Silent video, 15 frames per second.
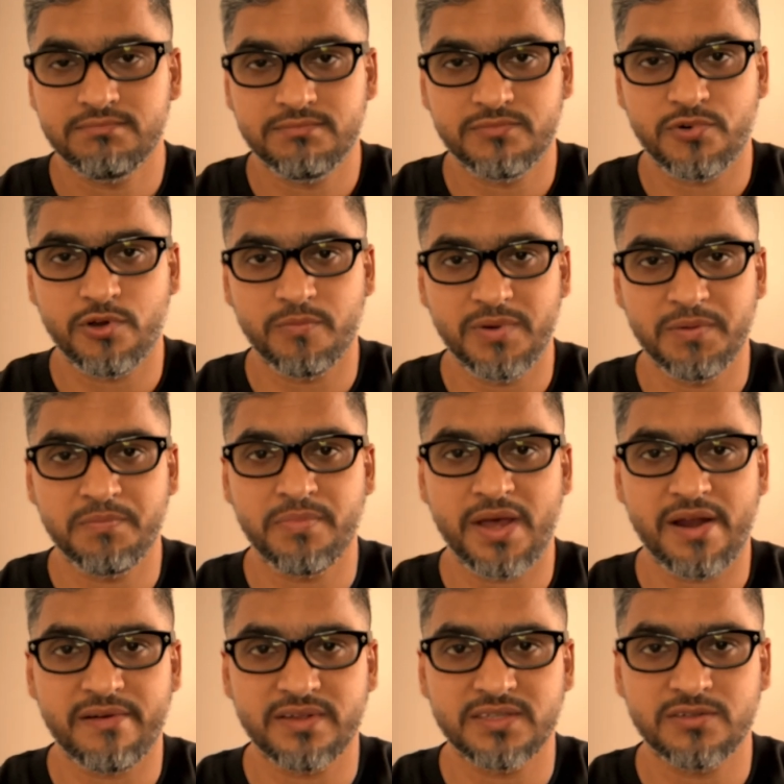probably
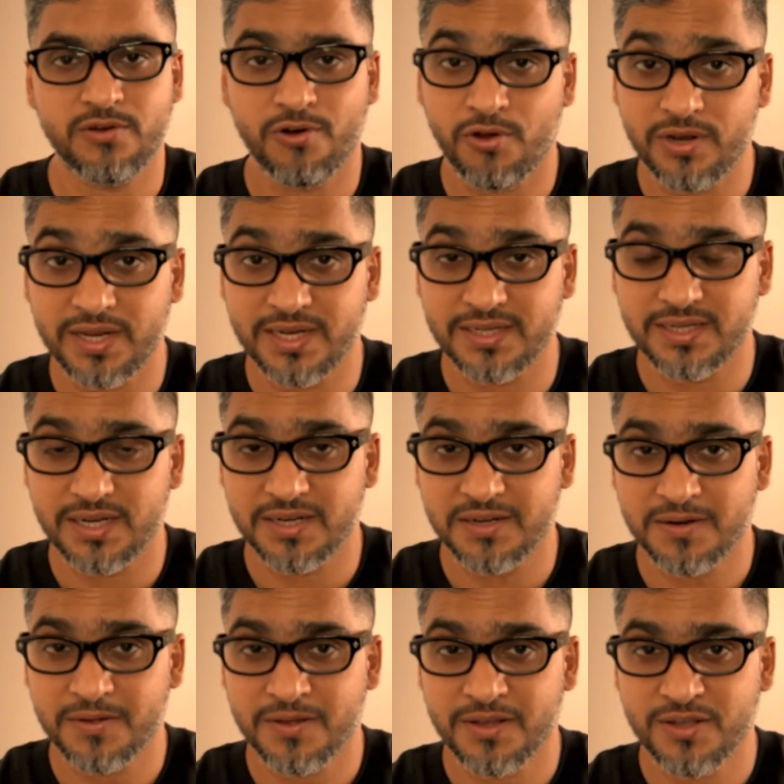Paris or London.
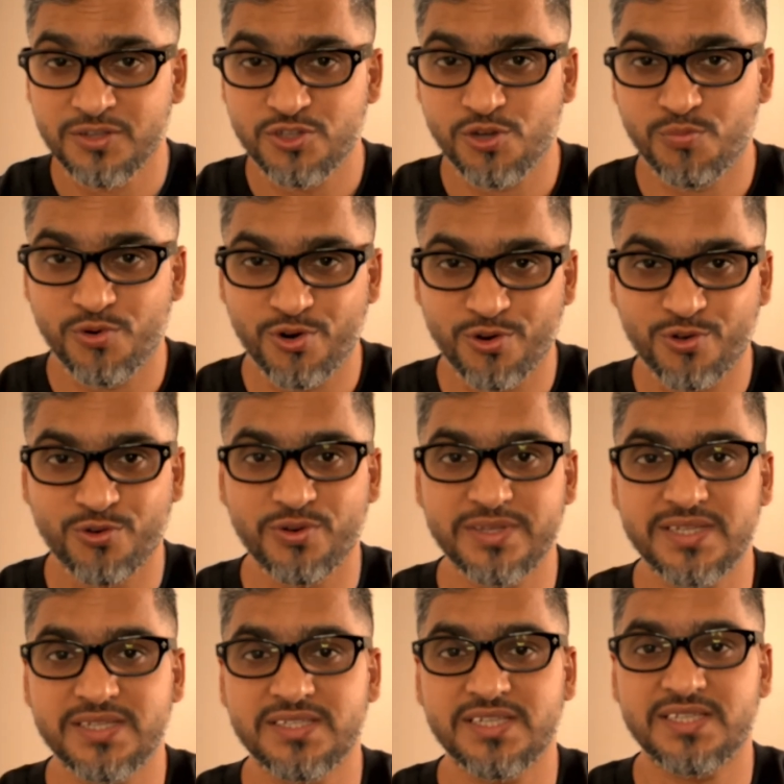So Morocco
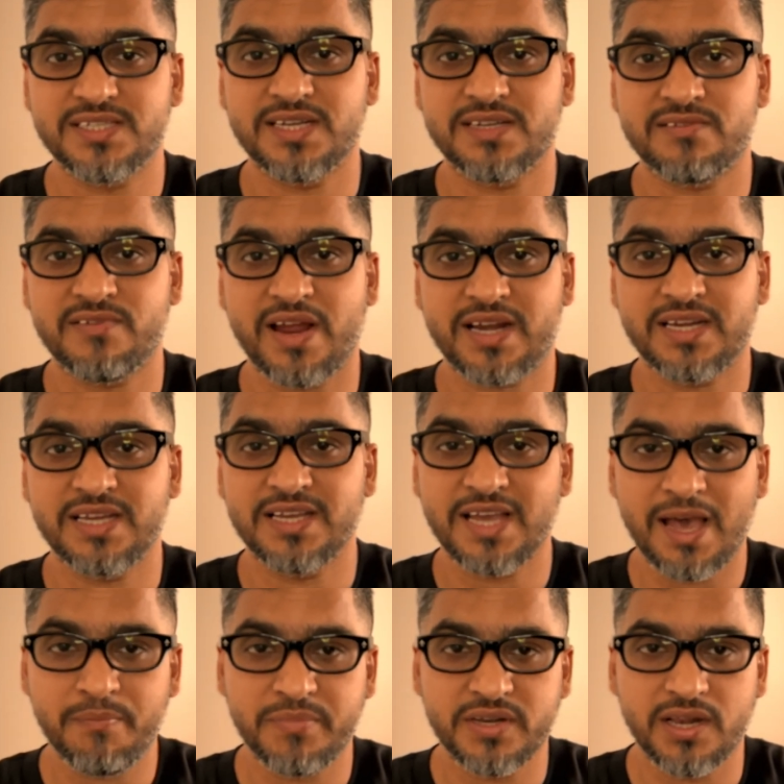isn't just attracting
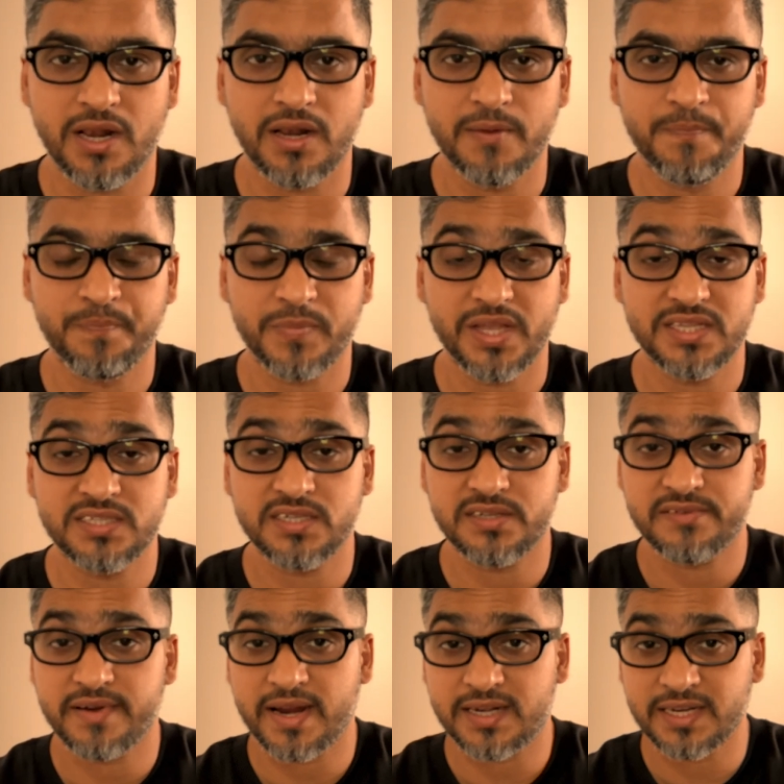capital, it's
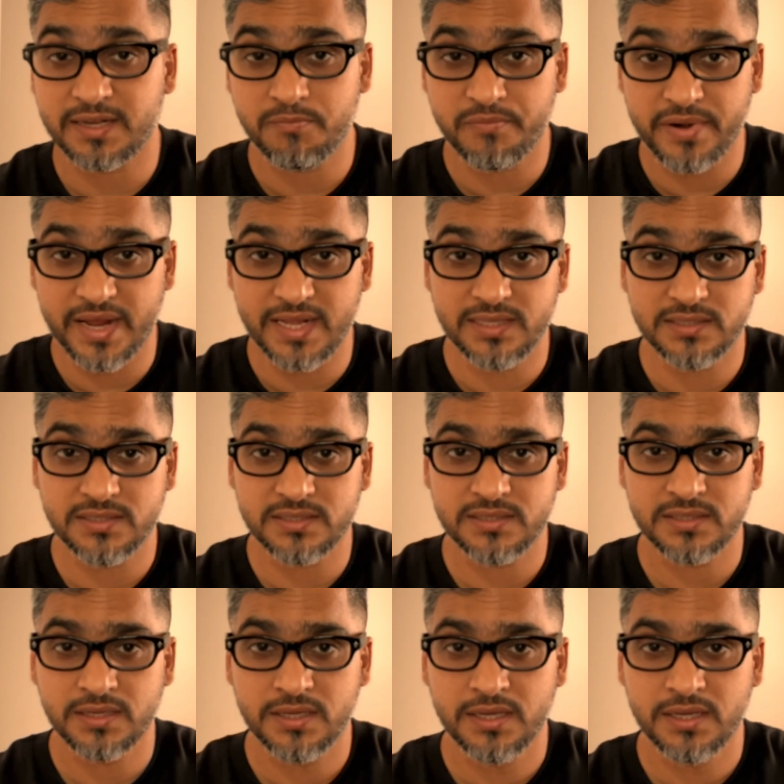attracting brains.